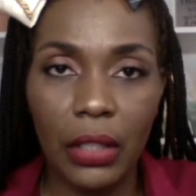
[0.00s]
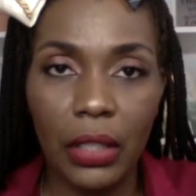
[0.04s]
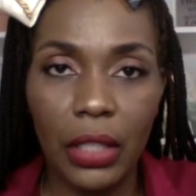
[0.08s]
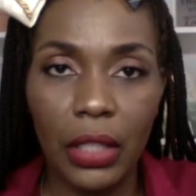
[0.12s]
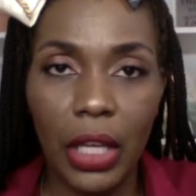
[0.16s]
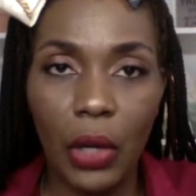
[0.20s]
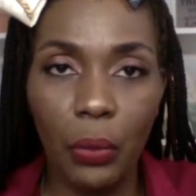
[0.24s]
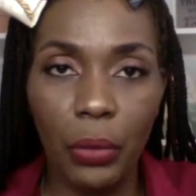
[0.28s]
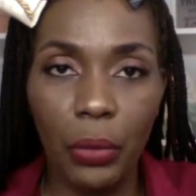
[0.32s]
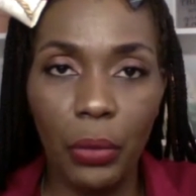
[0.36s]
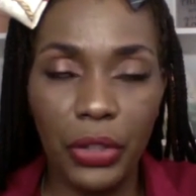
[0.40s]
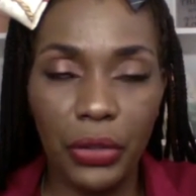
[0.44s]

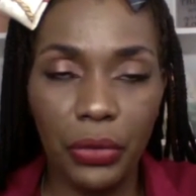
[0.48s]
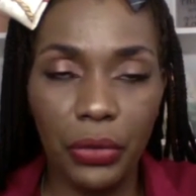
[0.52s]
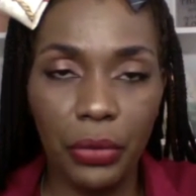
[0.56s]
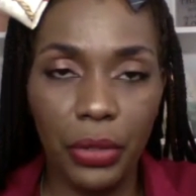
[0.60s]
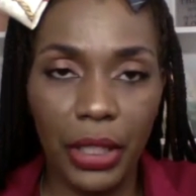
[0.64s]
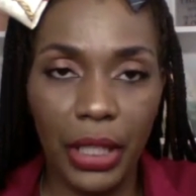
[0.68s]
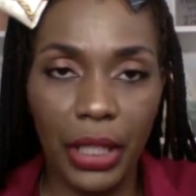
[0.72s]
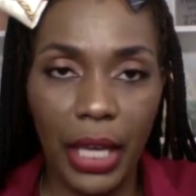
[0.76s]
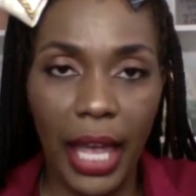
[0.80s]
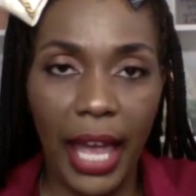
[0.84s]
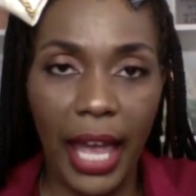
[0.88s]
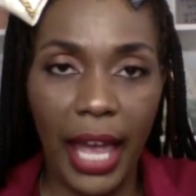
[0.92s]
in which you
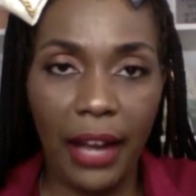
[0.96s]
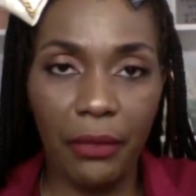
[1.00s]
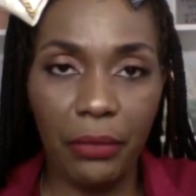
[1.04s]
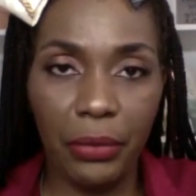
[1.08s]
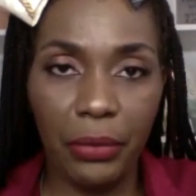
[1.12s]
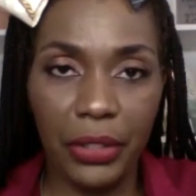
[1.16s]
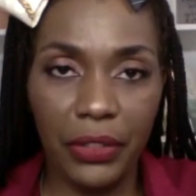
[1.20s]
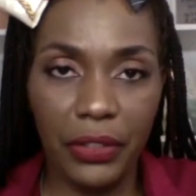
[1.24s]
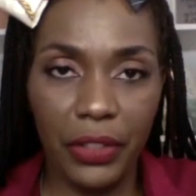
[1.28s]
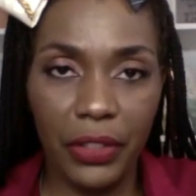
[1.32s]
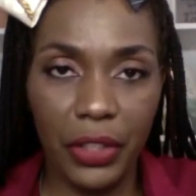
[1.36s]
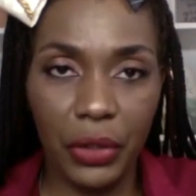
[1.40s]
can have
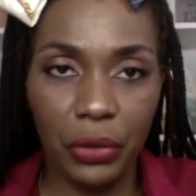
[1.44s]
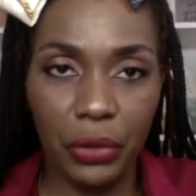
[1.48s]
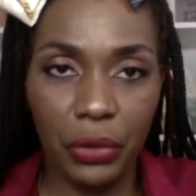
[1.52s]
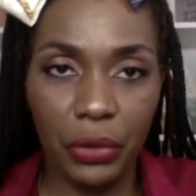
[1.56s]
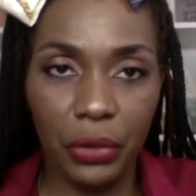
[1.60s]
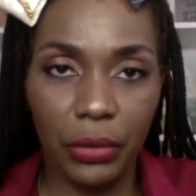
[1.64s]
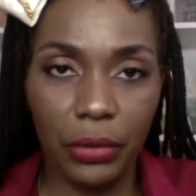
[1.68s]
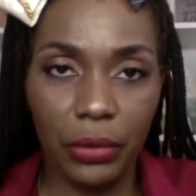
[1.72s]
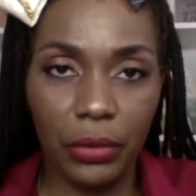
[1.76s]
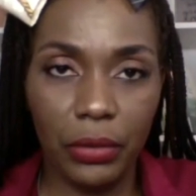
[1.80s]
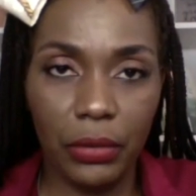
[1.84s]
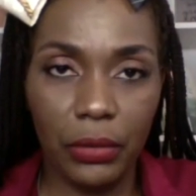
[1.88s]

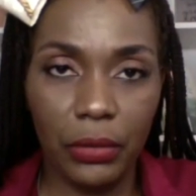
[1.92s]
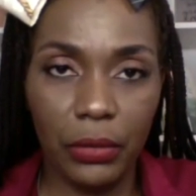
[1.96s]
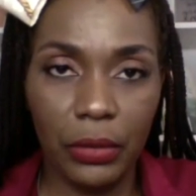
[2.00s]
residuals.